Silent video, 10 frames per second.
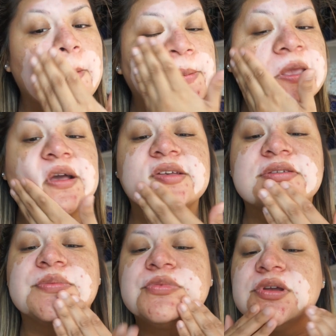because
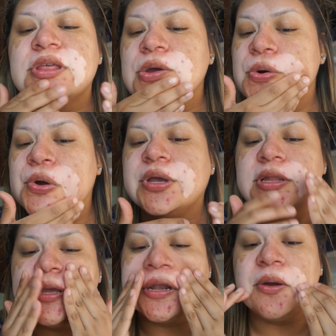I'm really
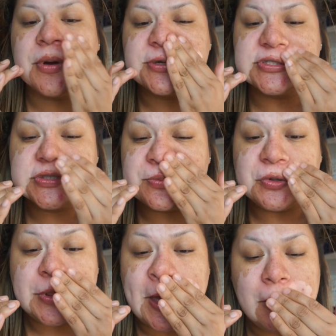oily and I want to
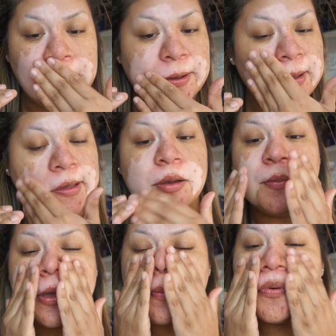smooth out
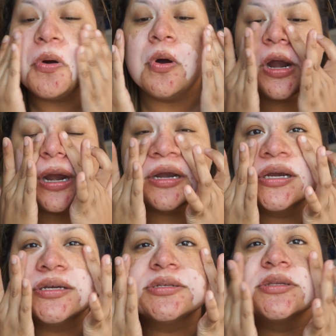my
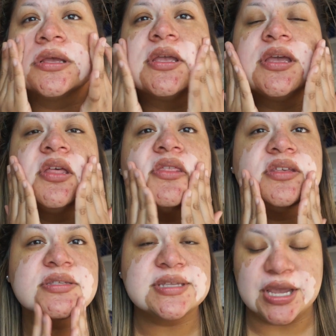pores in
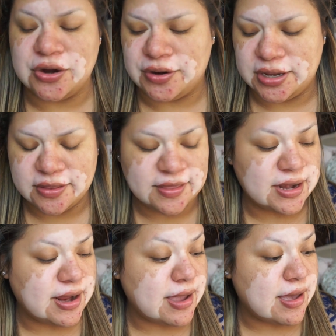this area
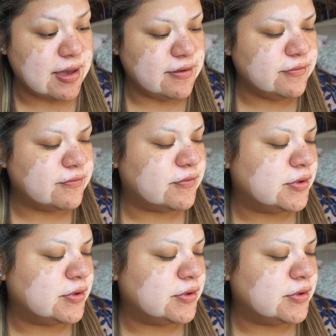that I have.